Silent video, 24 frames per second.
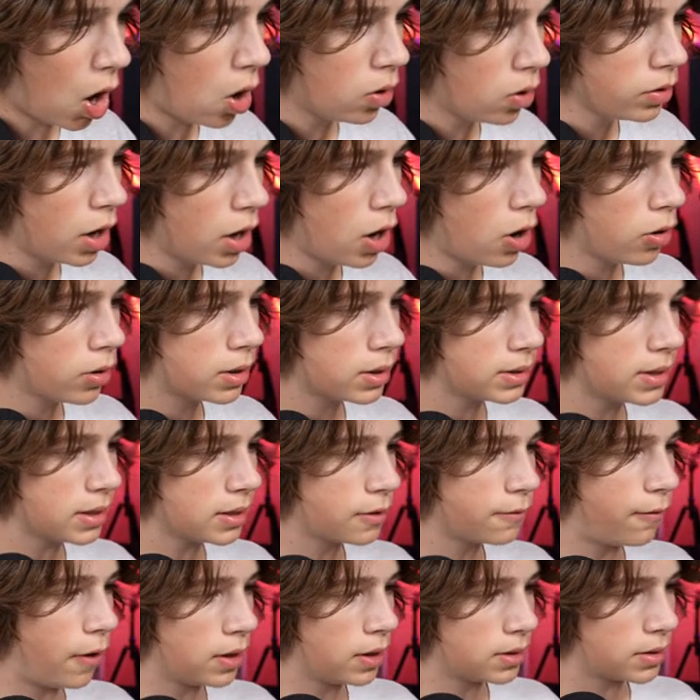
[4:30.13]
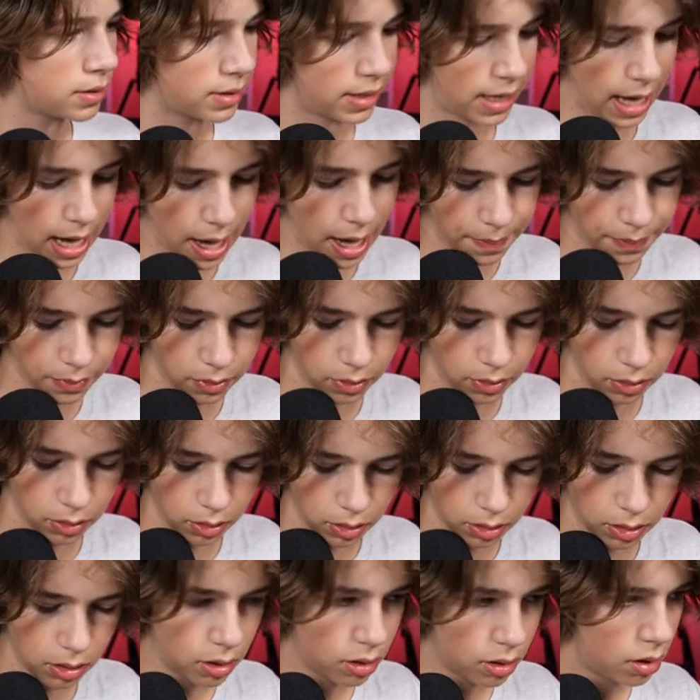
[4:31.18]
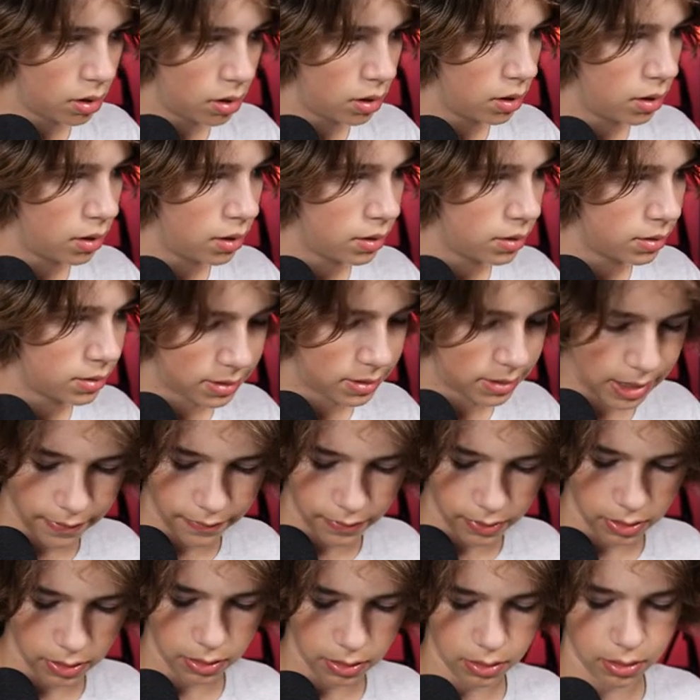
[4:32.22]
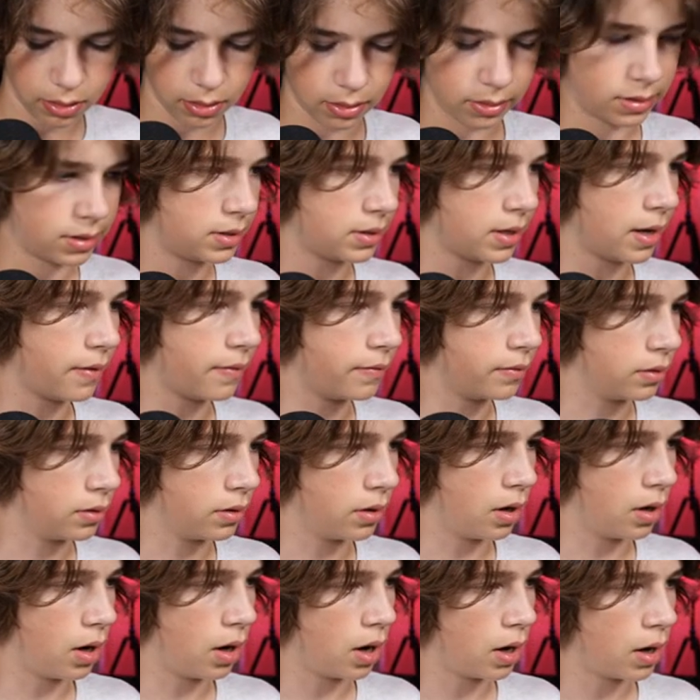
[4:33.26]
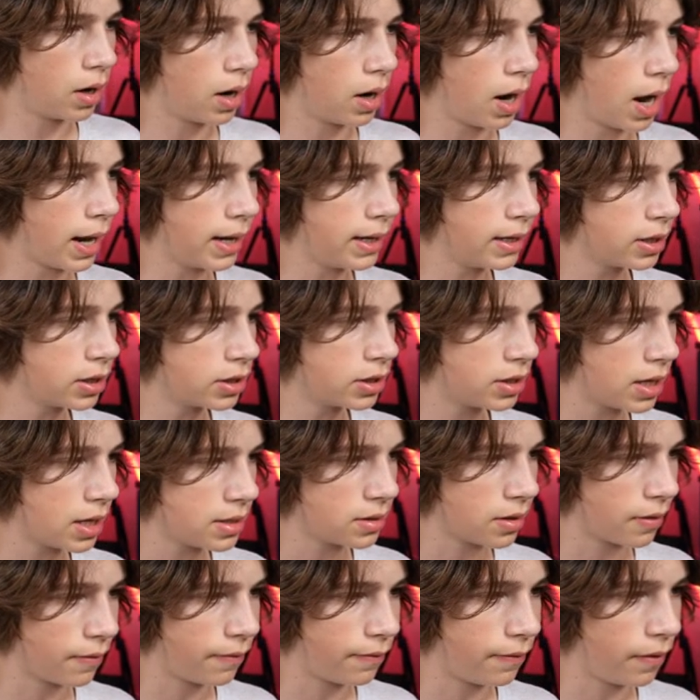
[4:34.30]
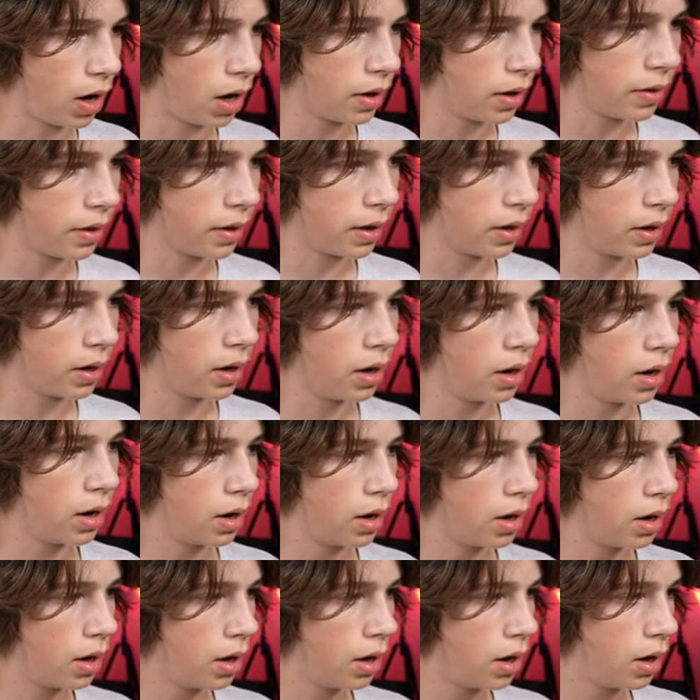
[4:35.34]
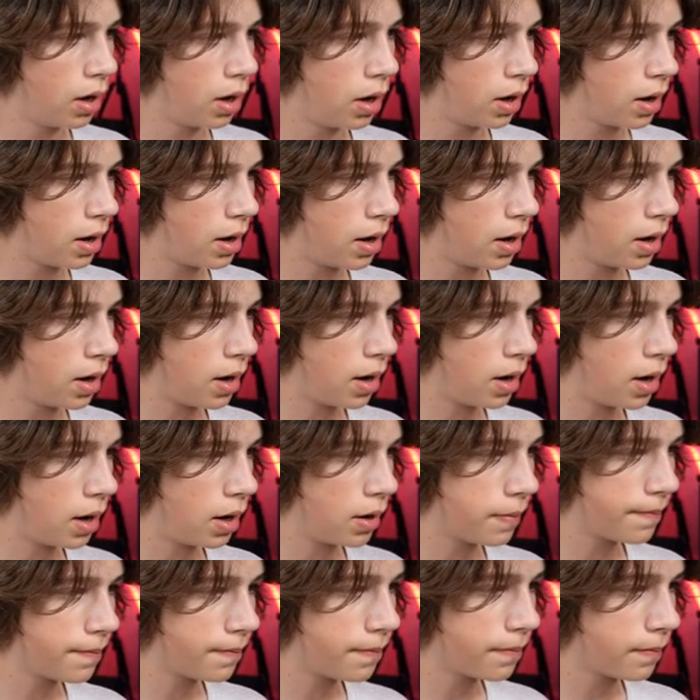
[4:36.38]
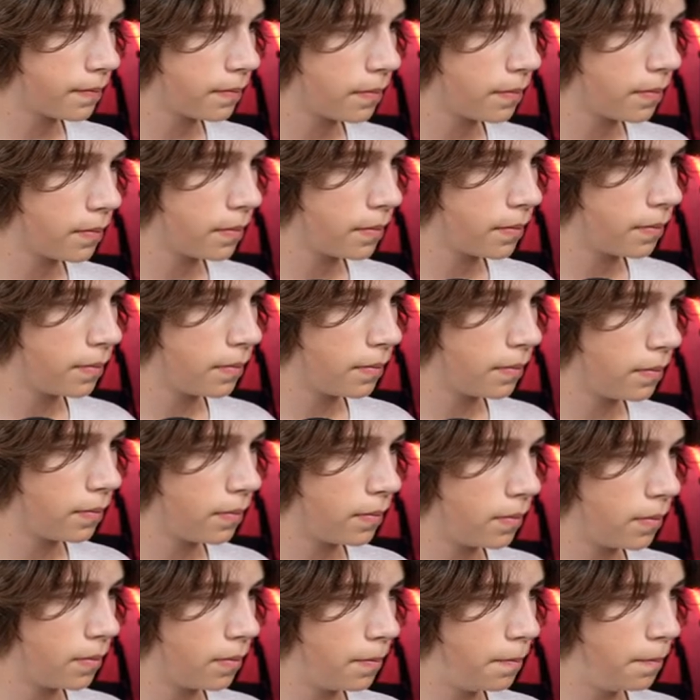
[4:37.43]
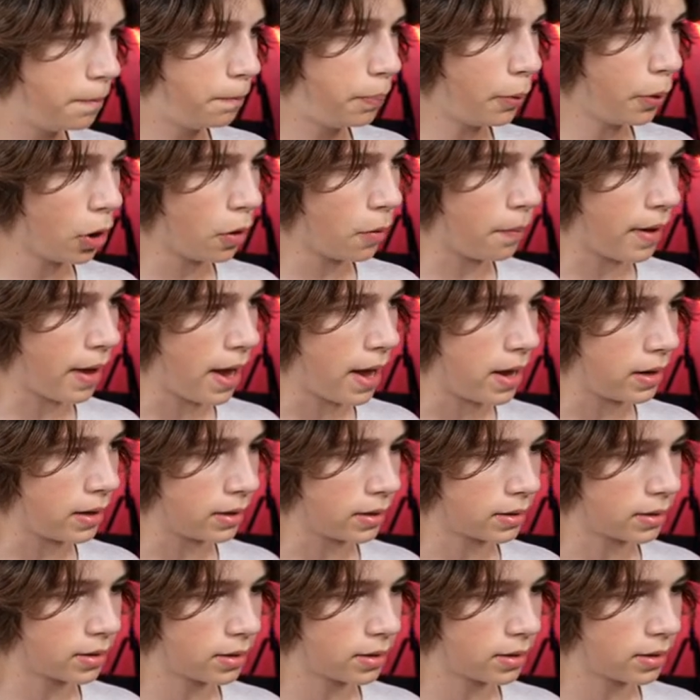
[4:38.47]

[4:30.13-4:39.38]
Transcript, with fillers: no, because this font is capital. Seven seven. All right, I need to change the font then. Uh, Burbank.